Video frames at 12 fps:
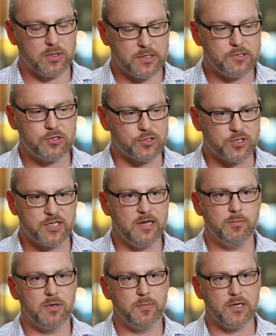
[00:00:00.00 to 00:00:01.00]
uh, just
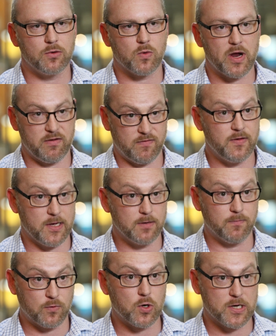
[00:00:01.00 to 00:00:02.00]
seem to be the right
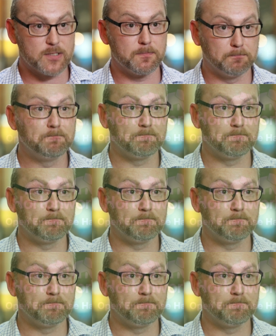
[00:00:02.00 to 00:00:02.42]
fit for us.